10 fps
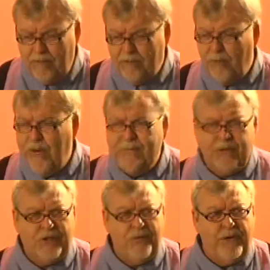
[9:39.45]
So we had
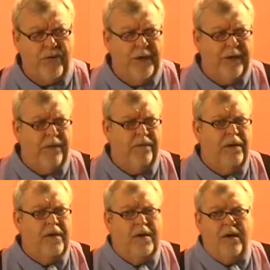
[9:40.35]
this 2-week window.
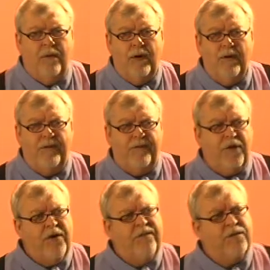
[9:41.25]
Well, the
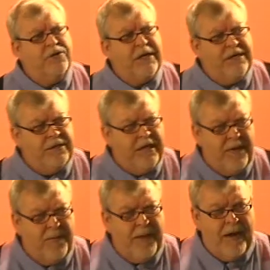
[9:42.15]
very first case that
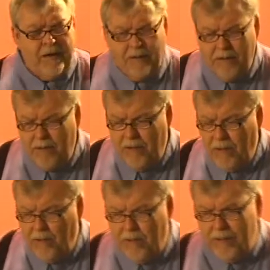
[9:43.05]
came about
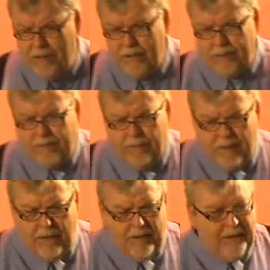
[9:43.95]
was,
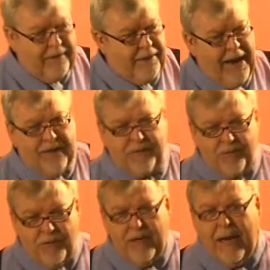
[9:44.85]
as it
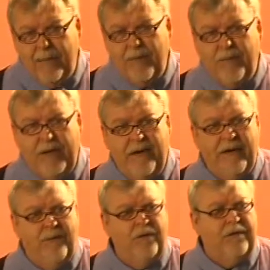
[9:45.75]
would happen to be,
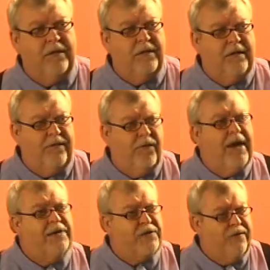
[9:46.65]
I worked in the Fair
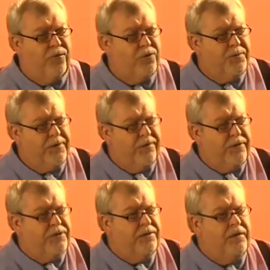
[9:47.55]
Housing Enforcement
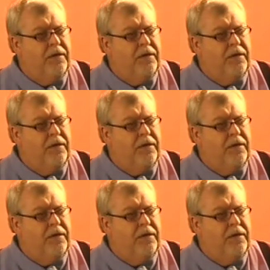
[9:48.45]
Division.